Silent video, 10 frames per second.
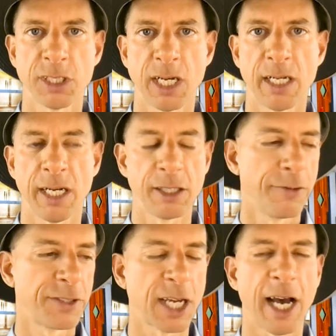side. I
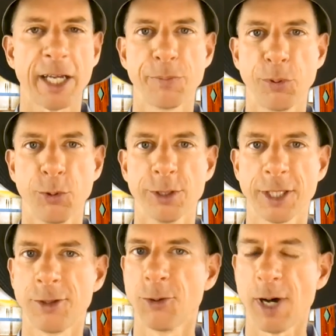love tide pools.
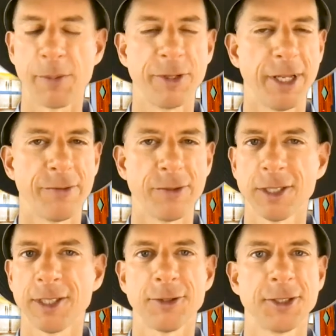I don't know why, but ever
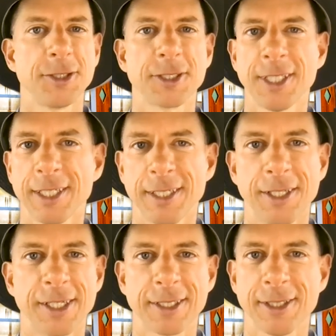since I was a little
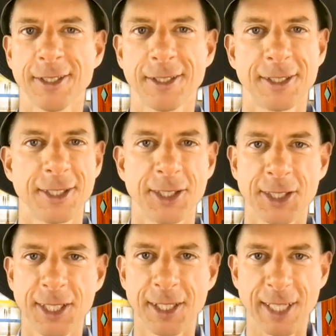kid, like to to
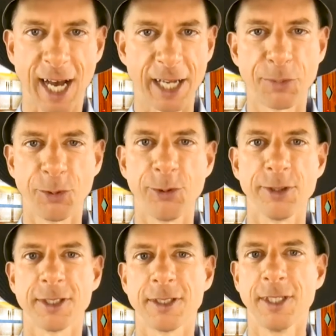see the tide
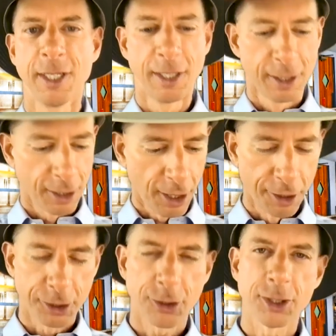pools and all
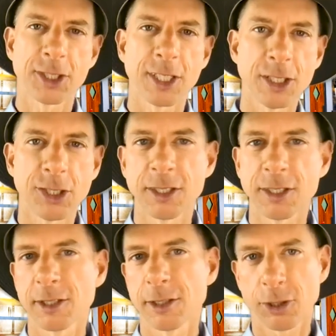the crustaceans
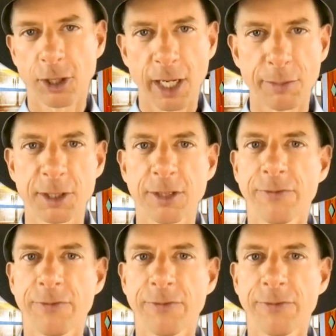and little crabs and